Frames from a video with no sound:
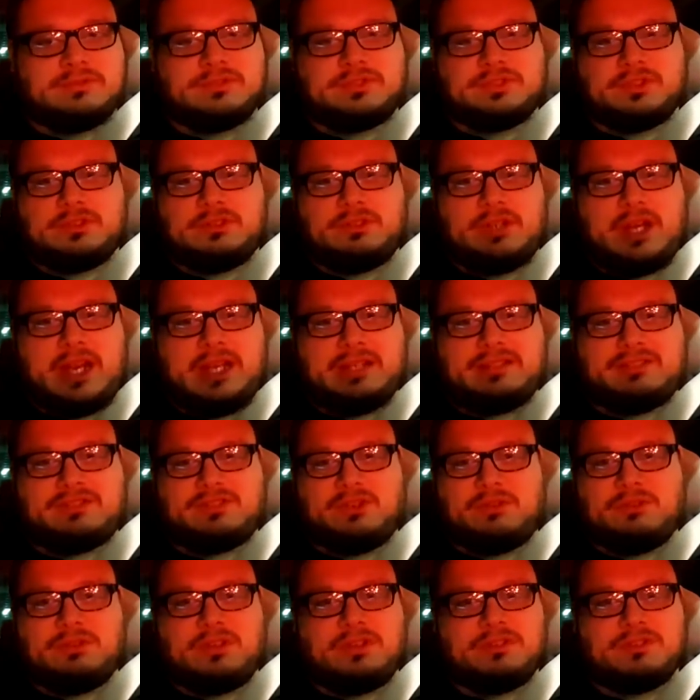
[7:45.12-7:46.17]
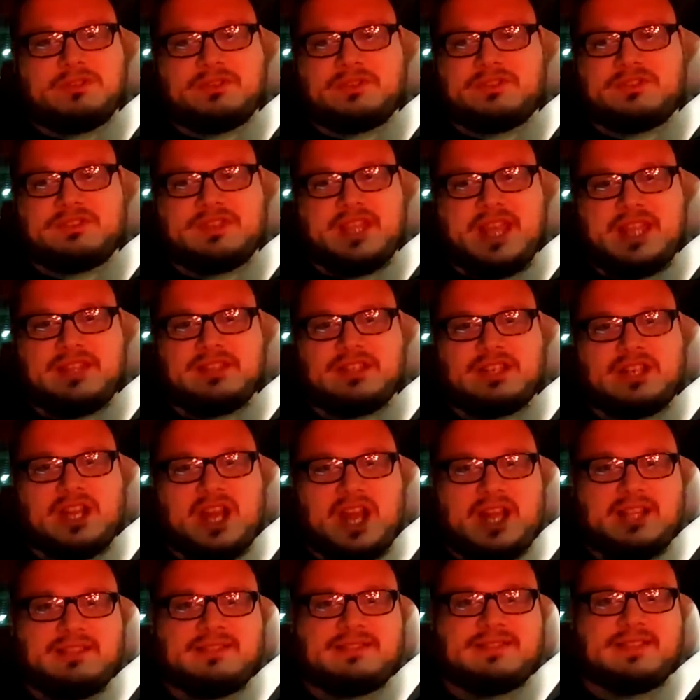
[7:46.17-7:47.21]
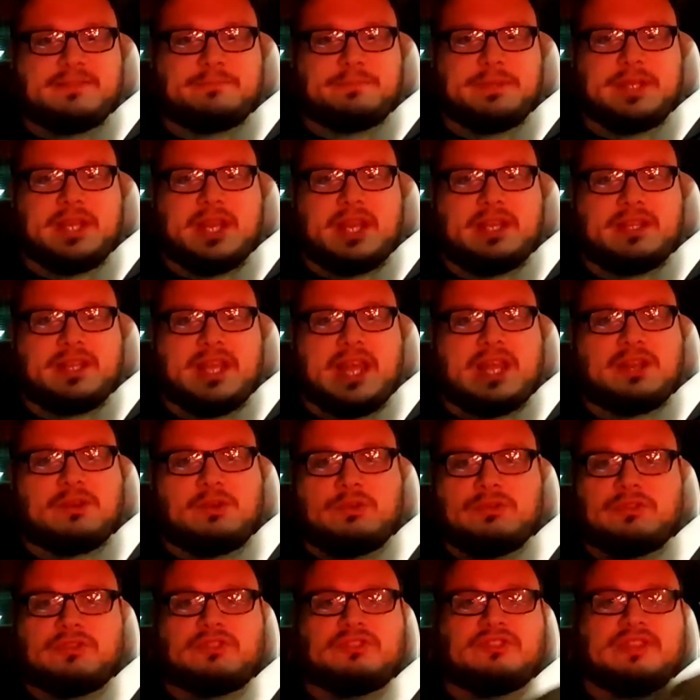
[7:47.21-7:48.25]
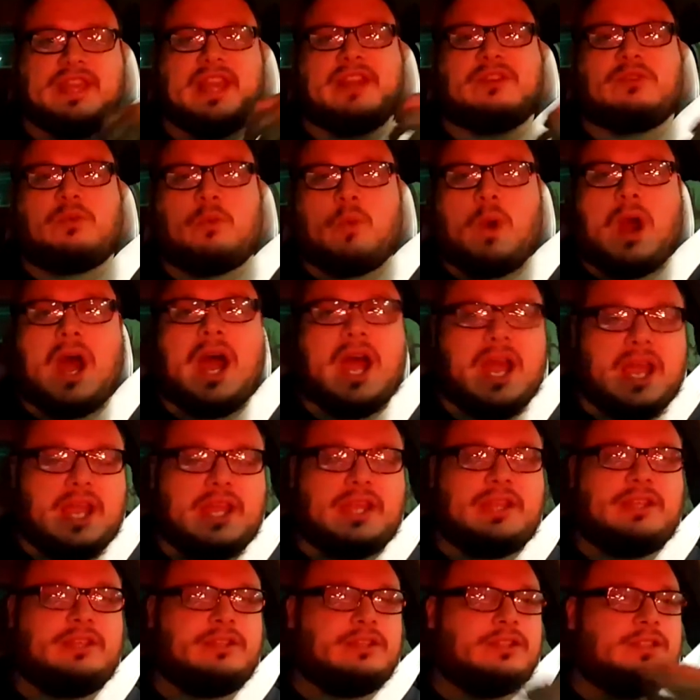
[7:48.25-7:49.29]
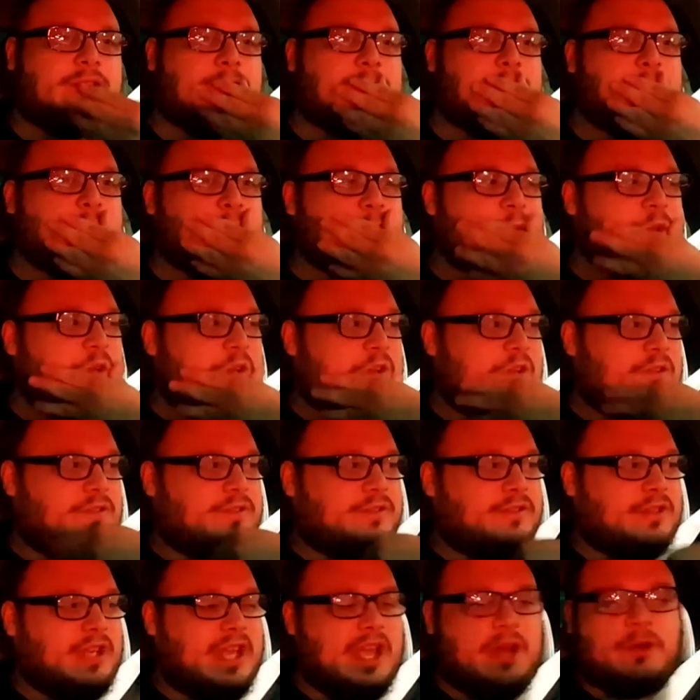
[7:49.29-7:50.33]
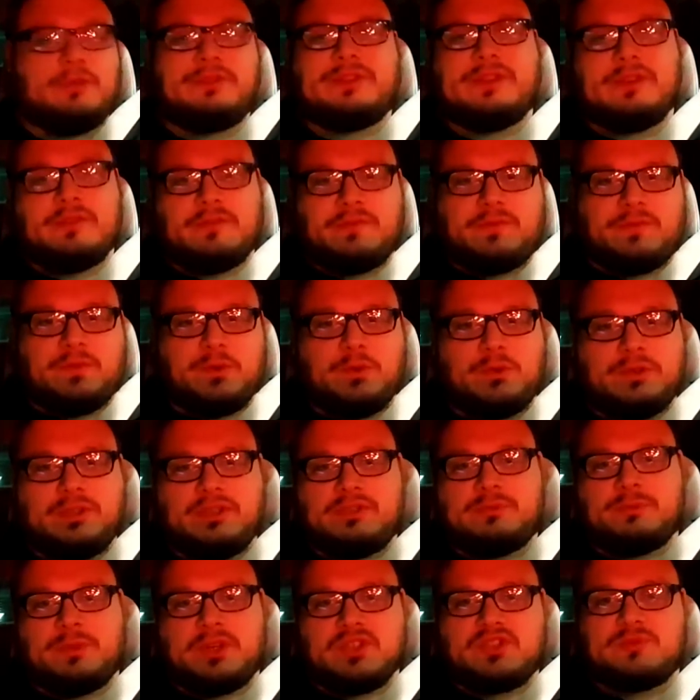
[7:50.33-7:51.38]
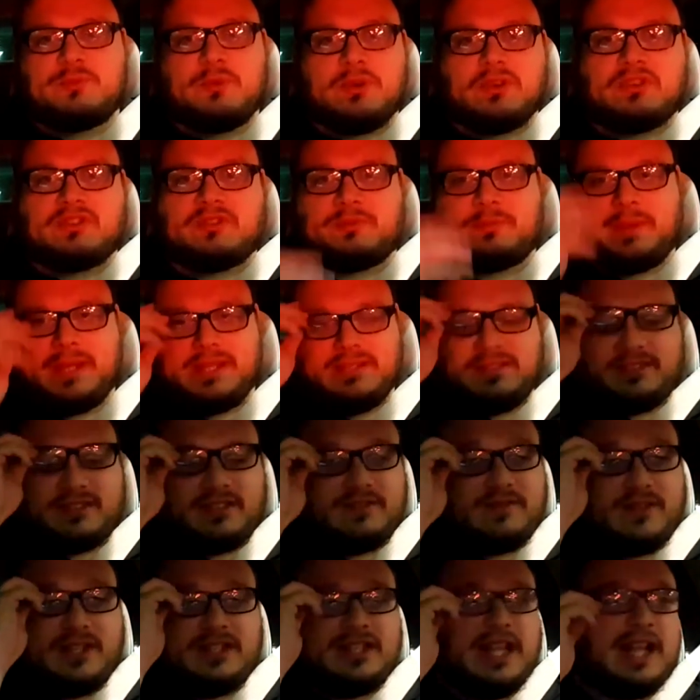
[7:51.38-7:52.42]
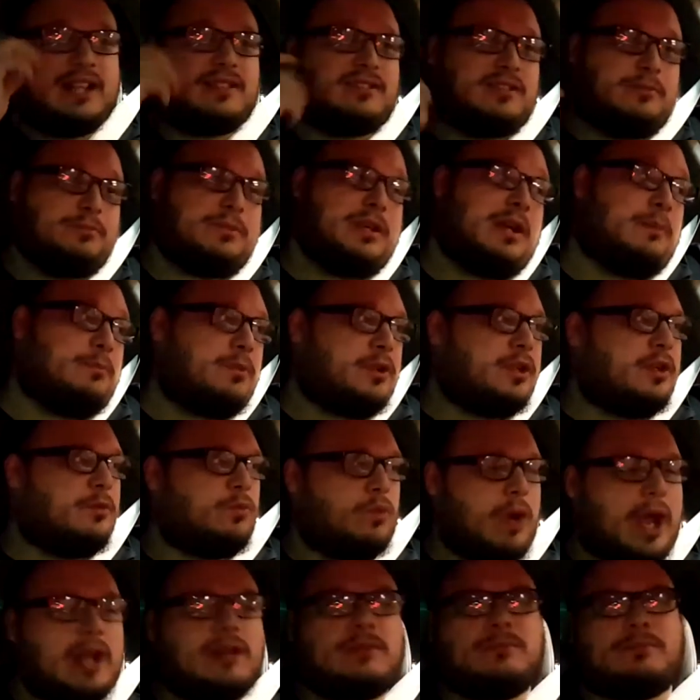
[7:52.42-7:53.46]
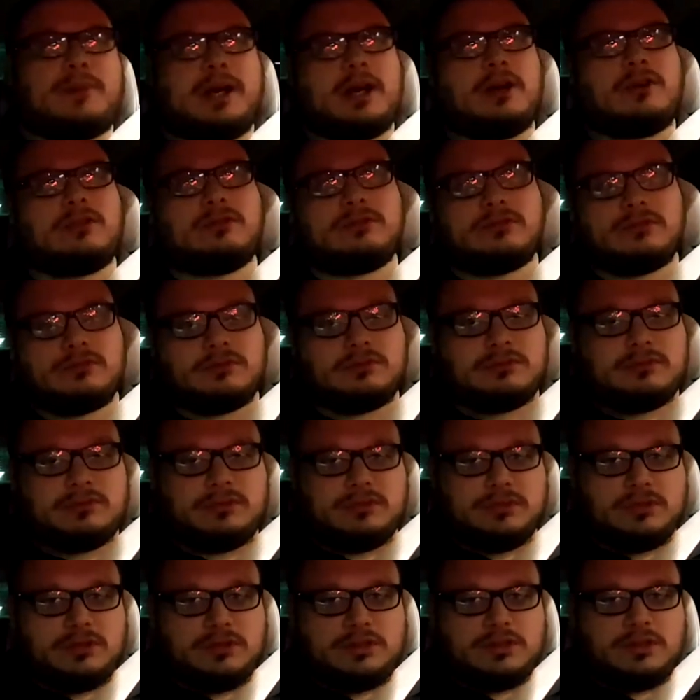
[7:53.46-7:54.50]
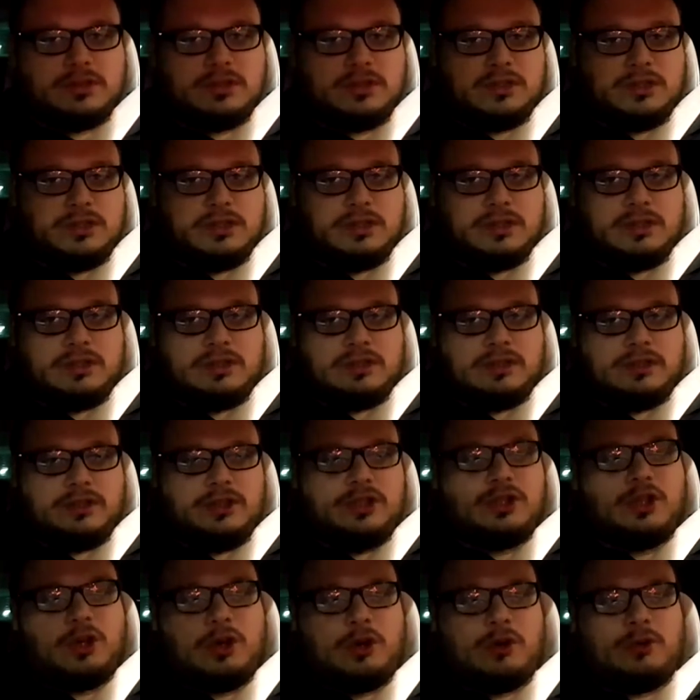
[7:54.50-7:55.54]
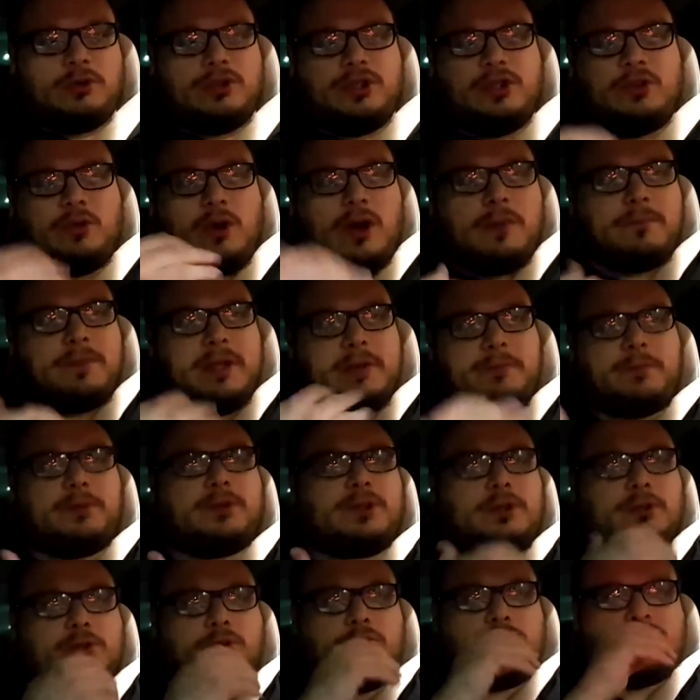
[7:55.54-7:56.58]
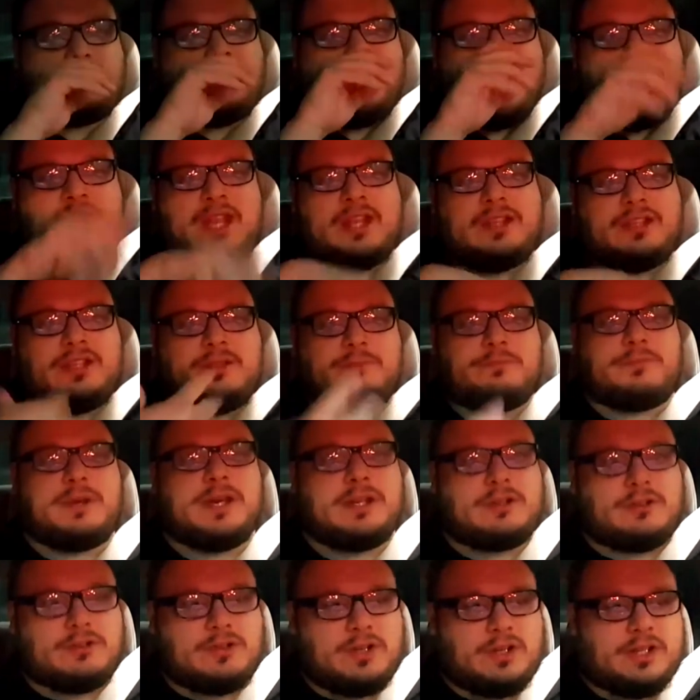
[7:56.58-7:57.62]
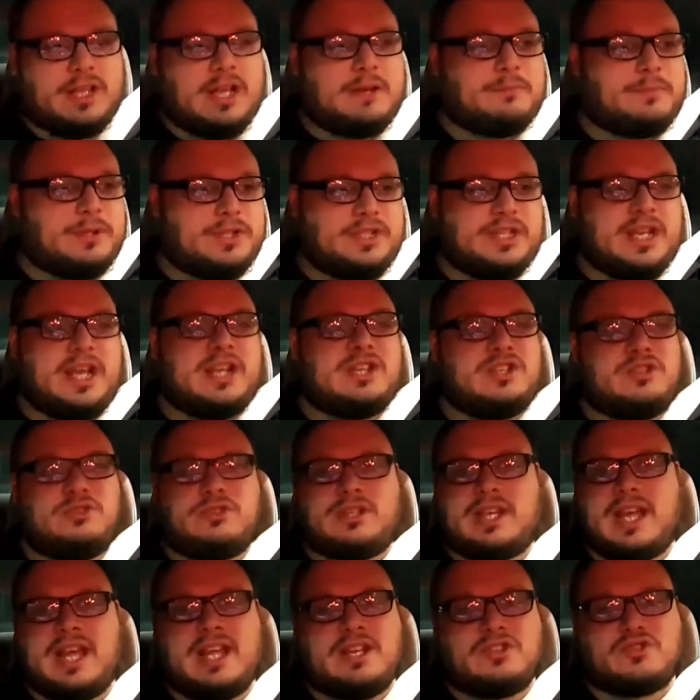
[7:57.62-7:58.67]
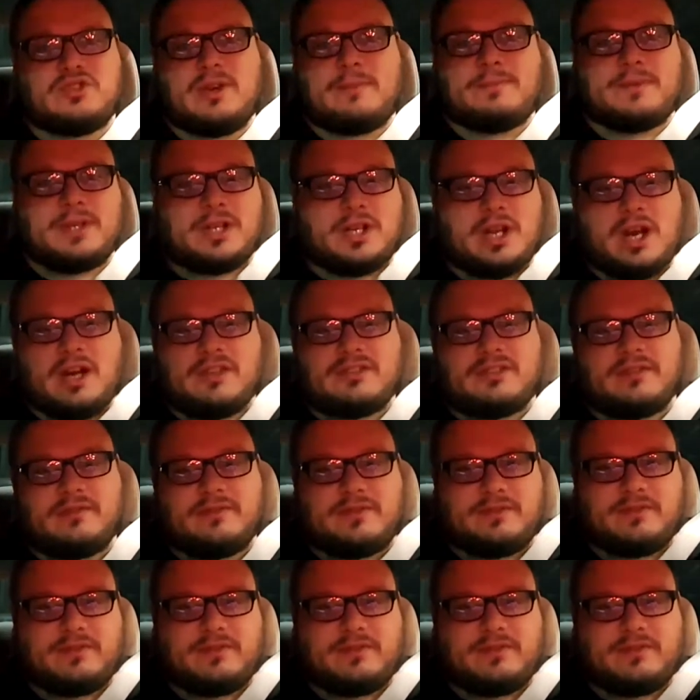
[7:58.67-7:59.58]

So I don't understand the concept behind it. I don't understand why healthier food is much more expensive, and that's something I'm gonna rant about. You know, you want people to lose weight and eat better and all that, but yet you can't drop the cost of